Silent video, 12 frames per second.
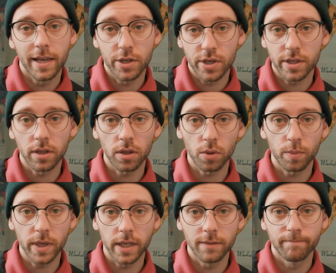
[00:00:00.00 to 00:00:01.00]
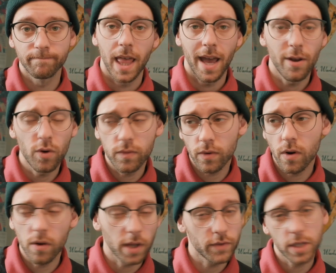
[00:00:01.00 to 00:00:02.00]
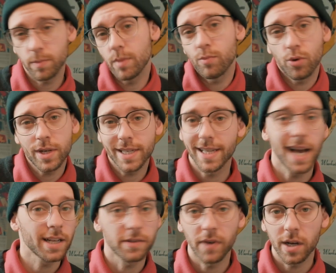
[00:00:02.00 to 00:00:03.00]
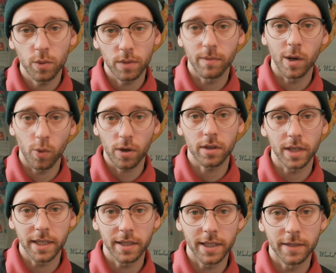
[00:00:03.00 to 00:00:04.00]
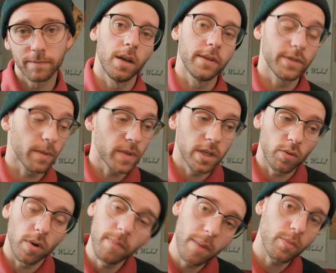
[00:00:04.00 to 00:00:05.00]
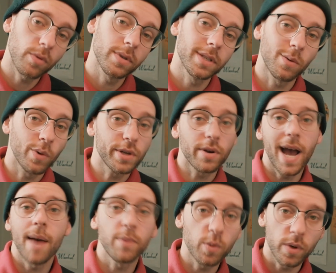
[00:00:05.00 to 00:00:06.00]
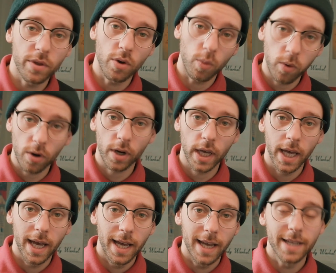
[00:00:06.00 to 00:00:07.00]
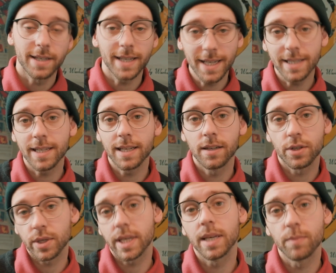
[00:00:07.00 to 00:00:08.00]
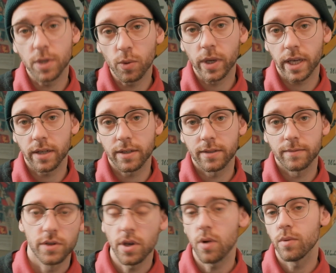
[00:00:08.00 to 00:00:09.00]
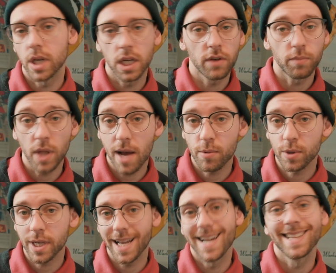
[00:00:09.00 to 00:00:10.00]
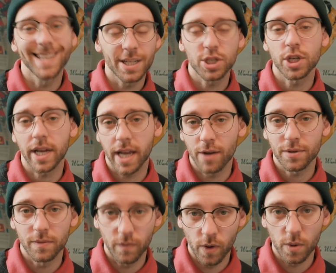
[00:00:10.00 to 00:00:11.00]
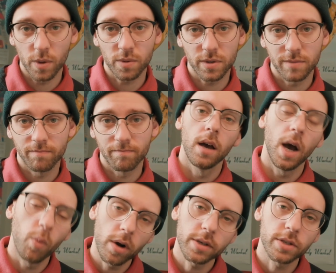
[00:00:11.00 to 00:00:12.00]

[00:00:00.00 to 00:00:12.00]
in just a little bit. And overall, I've just been pretty satisfied with my work lately. And something to remember is that when you're happy with your work, it's easy to keep doing it. So, enough blabbering, let's check out some photos. I want to